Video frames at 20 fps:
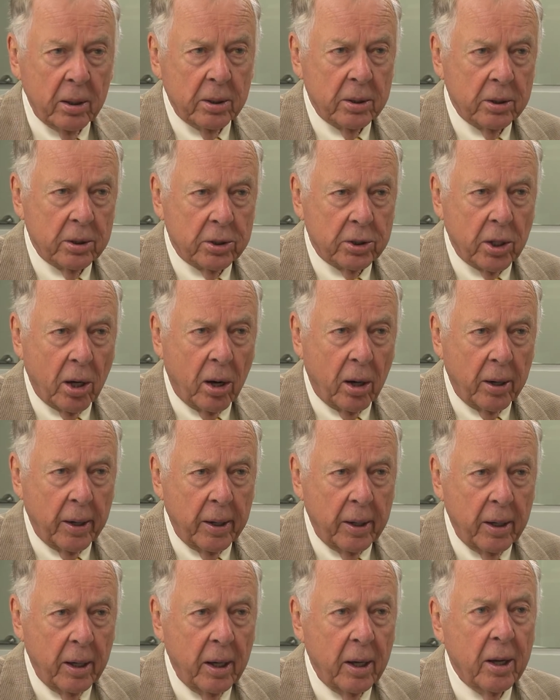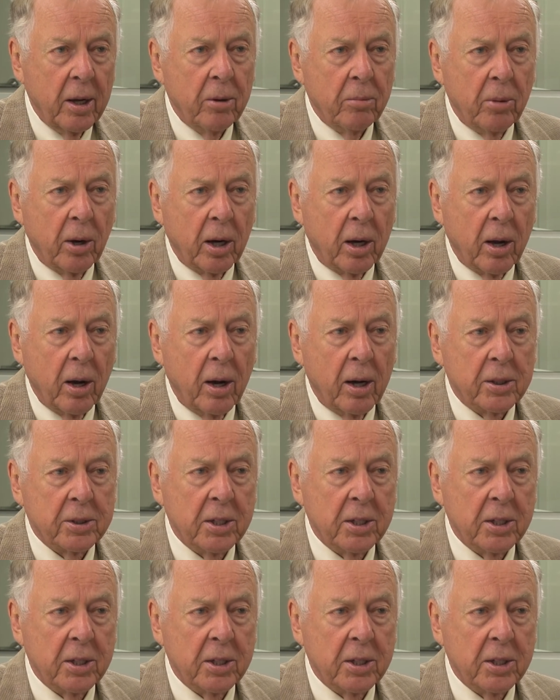started because